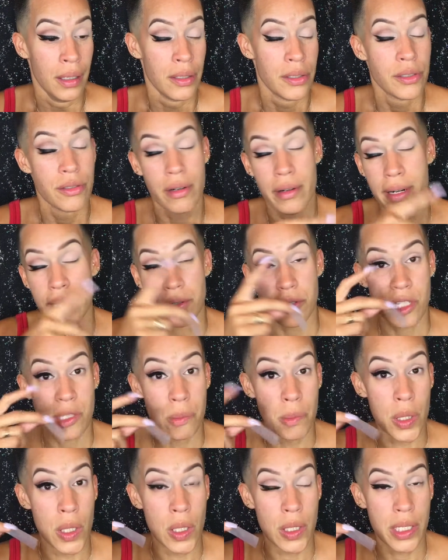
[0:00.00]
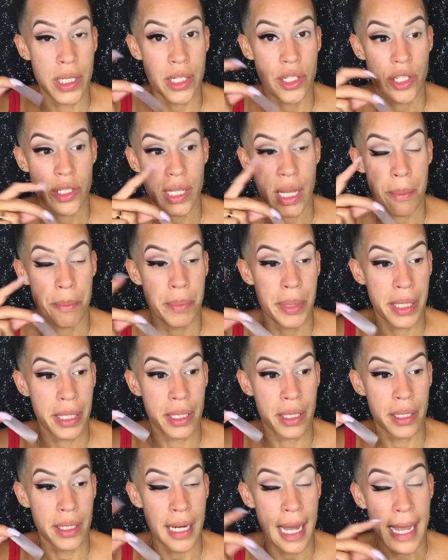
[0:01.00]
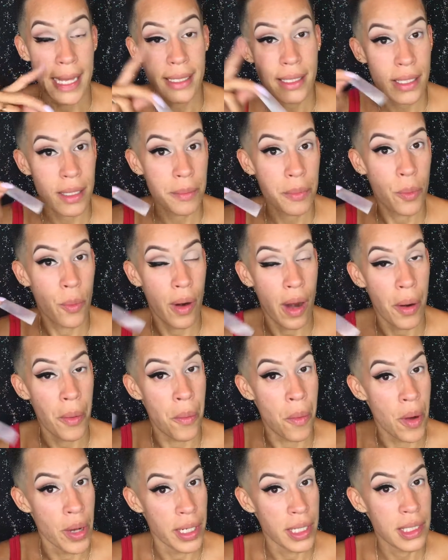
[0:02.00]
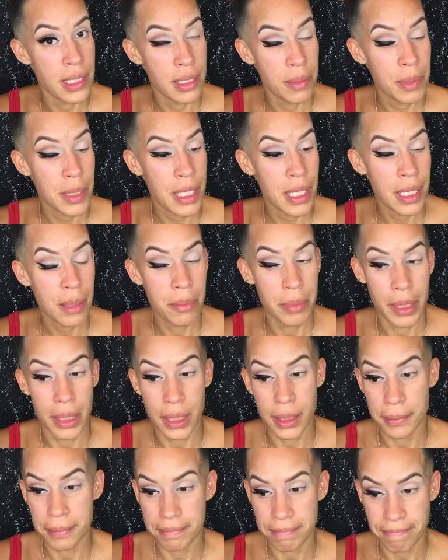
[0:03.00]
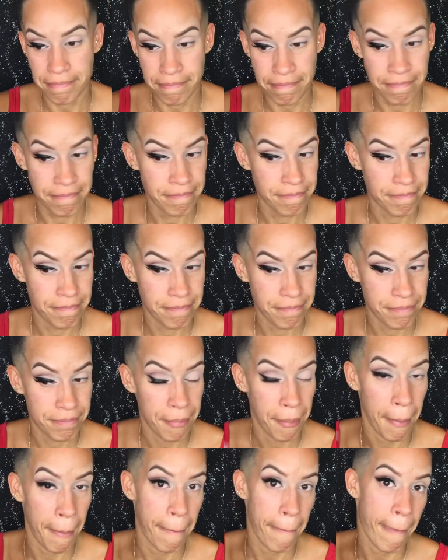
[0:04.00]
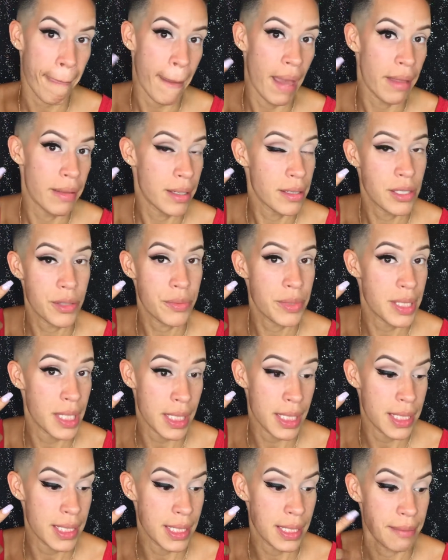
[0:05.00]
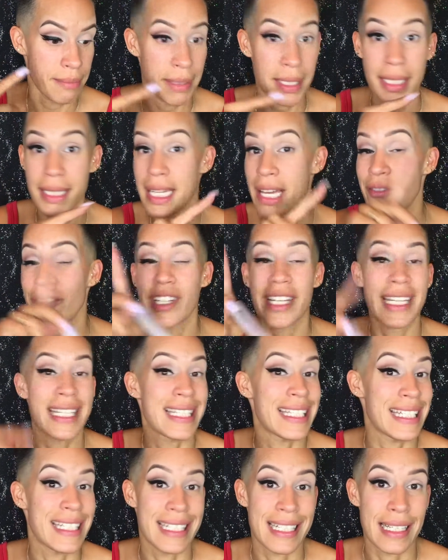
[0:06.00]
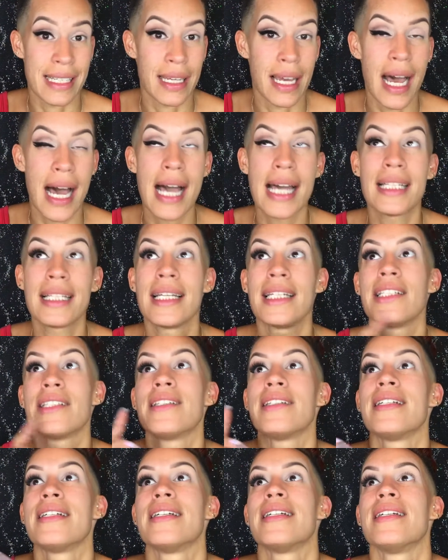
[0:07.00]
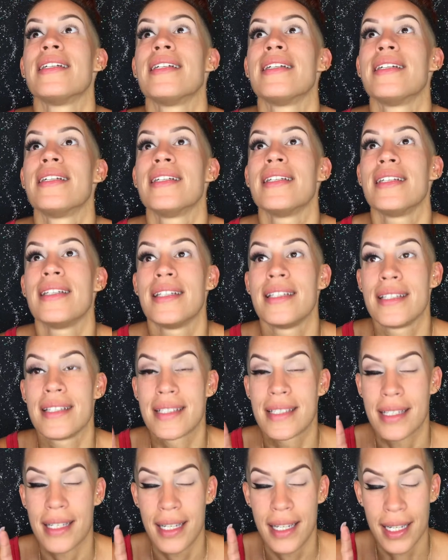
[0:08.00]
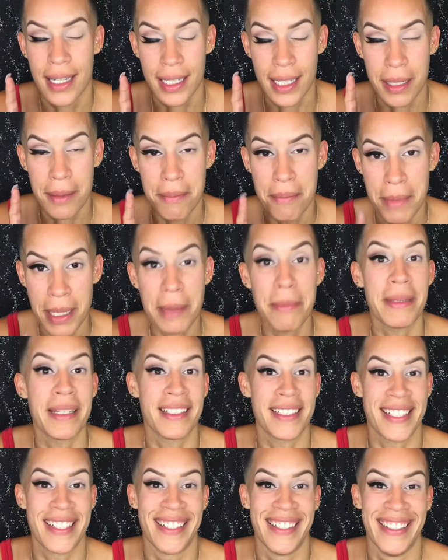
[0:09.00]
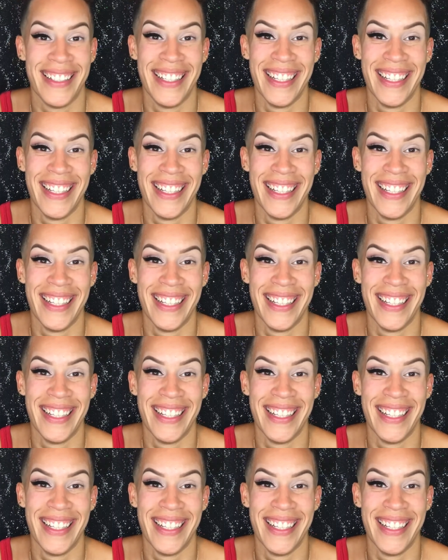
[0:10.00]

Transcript: Started out small and it just got bigger, and I ended up where I wanted to be, but that shit was not easy. It never gets easy. Eyeliner is a commitment.